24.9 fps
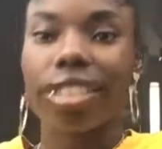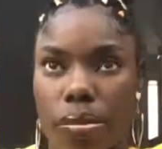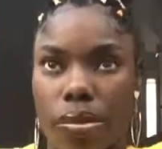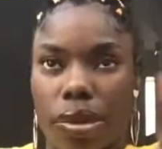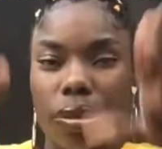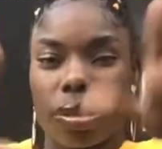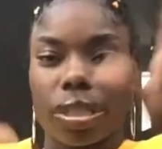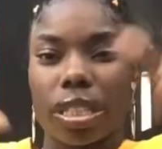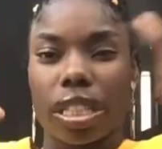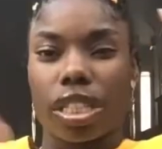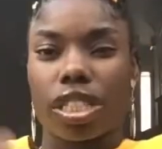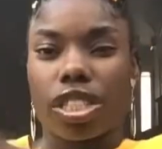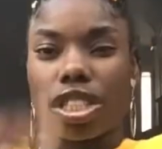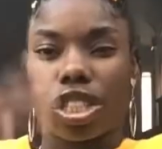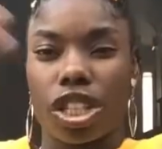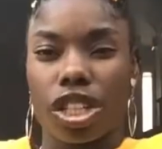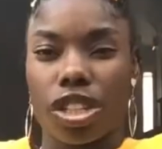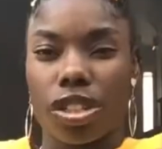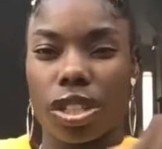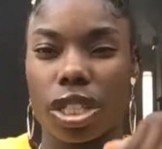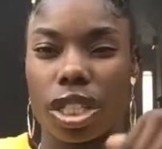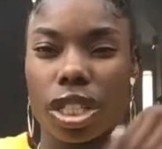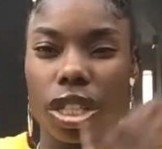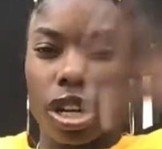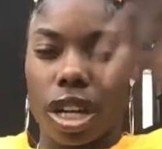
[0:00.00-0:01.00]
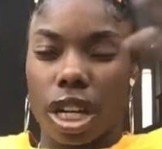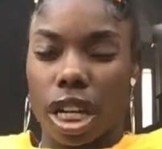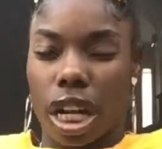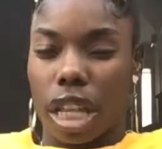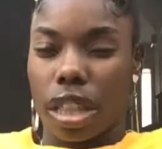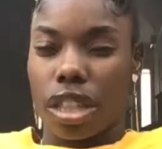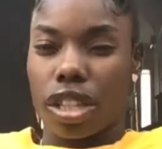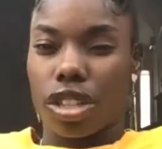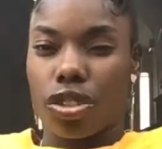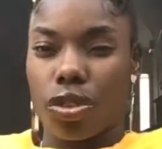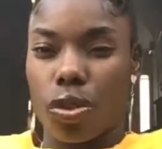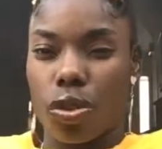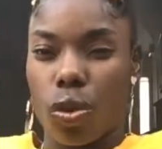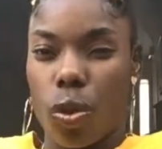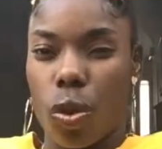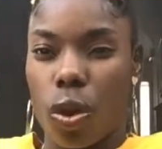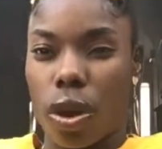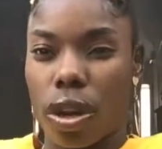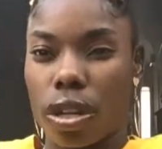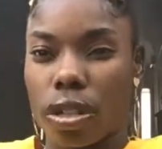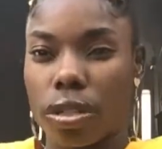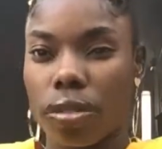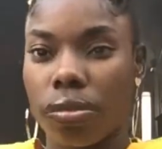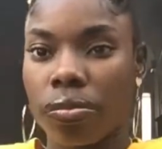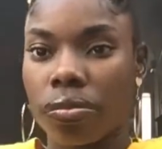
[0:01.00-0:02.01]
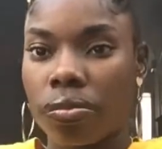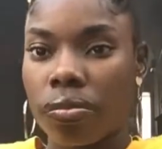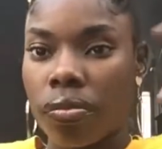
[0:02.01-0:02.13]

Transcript: There was like security guard at the door.